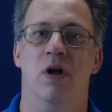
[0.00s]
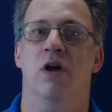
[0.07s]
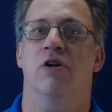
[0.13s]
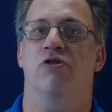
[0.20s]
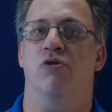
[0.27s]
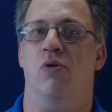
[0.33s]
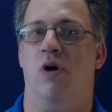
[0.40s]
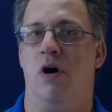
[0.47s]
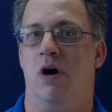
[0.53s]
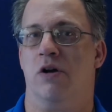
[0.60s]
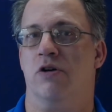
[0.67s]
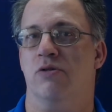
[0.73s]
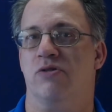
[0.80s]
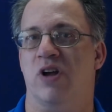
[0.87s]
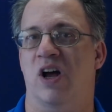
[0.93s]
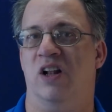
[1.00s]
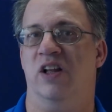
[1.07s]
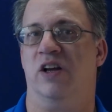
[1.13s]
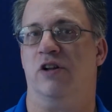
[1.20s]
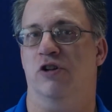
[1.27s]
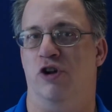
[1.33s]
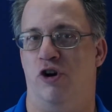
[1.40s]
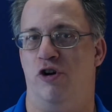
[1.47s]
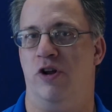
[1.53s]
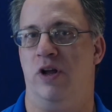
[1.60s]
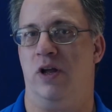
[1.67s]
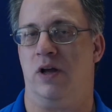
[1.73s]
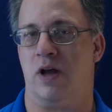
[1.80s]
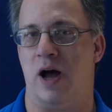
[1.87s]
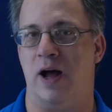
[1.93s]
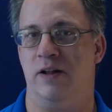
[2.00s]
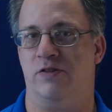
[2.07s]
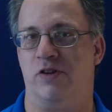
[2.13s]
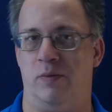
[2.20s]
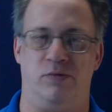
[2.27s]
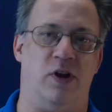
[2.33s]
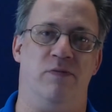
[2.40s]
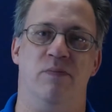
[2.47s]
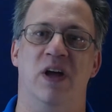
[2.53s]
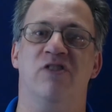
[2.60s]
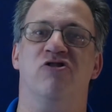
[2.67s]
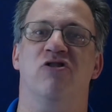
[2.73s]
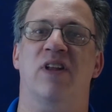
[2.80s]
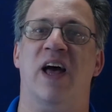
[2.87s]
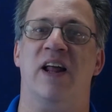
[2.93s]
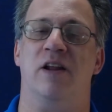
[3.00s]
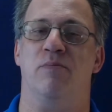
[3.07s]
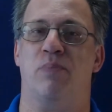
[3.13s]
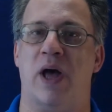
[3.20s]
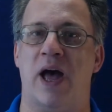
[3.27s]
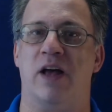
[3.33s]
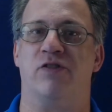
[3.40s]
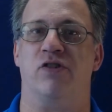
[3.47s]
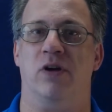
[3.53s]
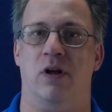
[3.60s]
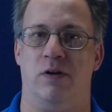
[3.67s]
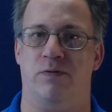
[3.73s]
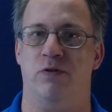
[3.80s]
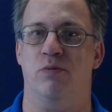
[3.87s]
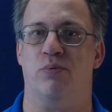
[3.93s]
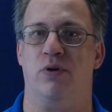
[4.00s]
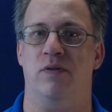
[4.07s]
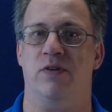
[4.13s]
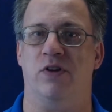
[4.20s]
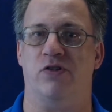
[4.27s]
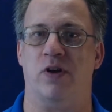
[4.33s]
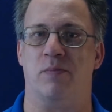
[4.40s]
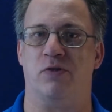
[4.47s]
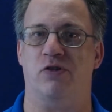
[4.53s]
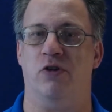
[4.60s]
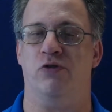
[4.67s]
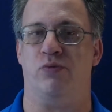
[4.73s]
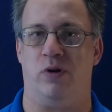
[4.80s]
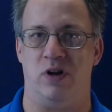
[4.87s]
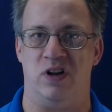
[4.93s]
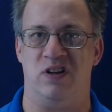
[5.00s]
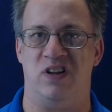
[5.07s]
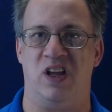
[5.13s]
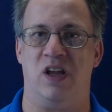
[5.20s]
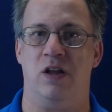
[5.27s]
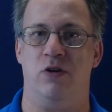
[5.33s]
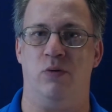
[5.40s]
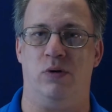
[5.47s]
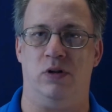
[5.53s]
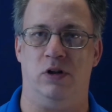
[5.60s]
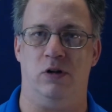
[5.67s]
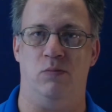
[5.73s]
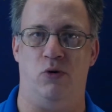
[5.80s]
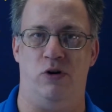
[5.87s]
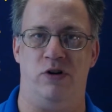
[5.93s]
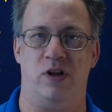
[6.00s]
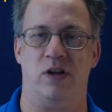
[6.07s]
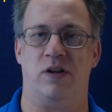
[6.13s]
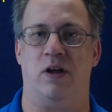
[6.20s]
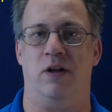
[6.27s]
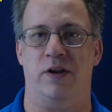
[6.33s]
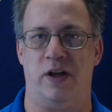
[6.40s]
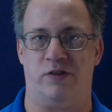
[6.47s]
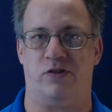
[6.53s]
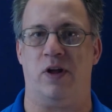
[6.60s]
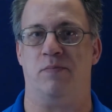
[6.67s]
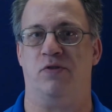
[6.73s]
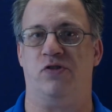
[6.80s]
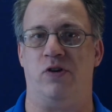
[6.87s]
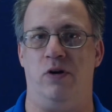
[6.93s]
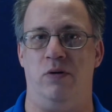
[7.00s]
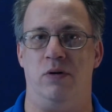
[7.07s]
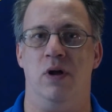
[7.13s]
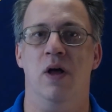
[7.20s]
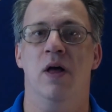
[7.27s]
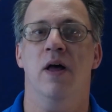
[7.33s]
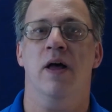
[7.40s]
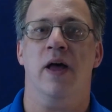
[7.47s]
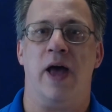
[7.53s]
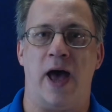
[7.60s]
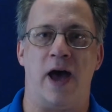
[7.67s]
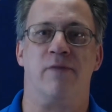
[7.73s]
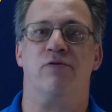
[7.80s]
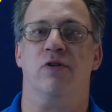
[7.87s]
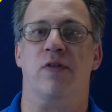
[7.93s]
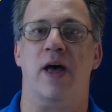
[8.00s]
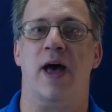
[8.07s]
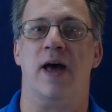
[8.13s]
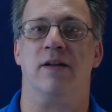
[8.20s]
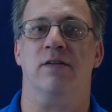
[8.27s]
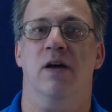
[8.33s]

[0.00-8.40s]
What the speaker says: to autotelic learning concepts. I've mentioned that in passing on a few previous episodes. We're going to dig into it a little more detail next episode. After that,